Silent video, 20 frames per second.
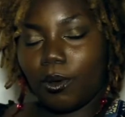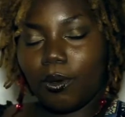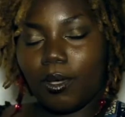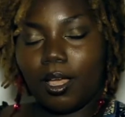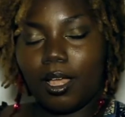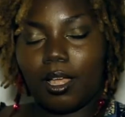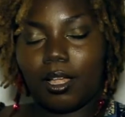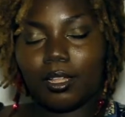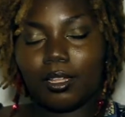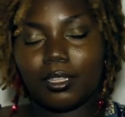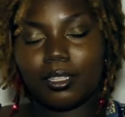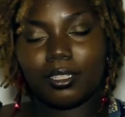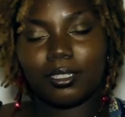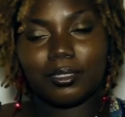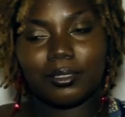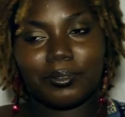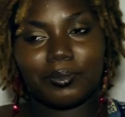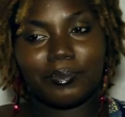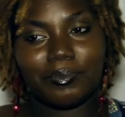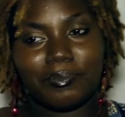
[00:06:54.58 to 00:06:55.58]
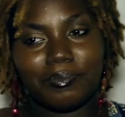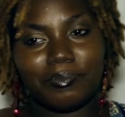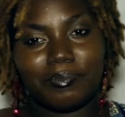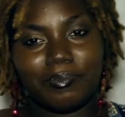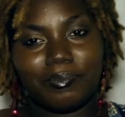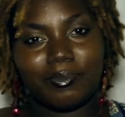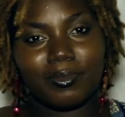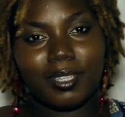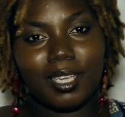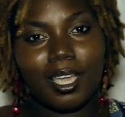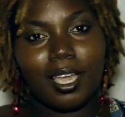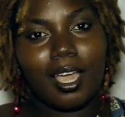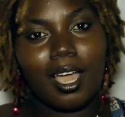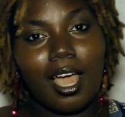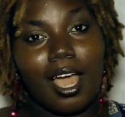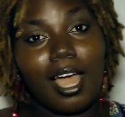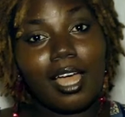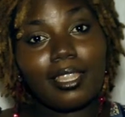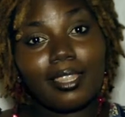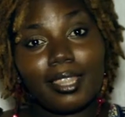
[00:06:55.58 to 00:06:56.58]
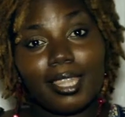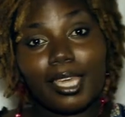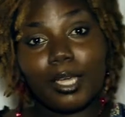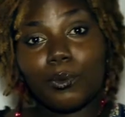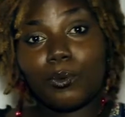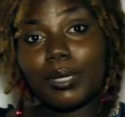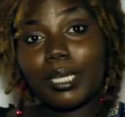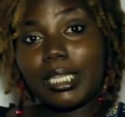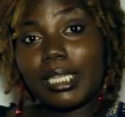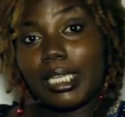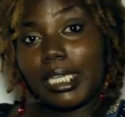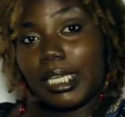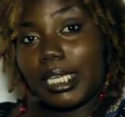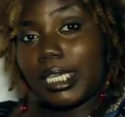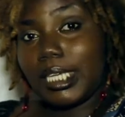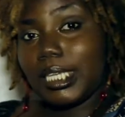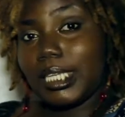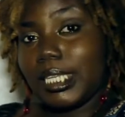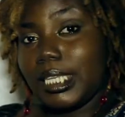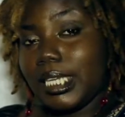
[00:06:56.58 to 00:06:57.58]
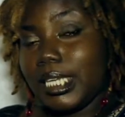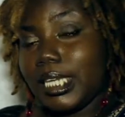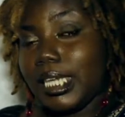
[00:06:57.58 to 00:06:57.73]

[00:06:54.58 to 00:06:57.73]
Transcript: Well, I think we need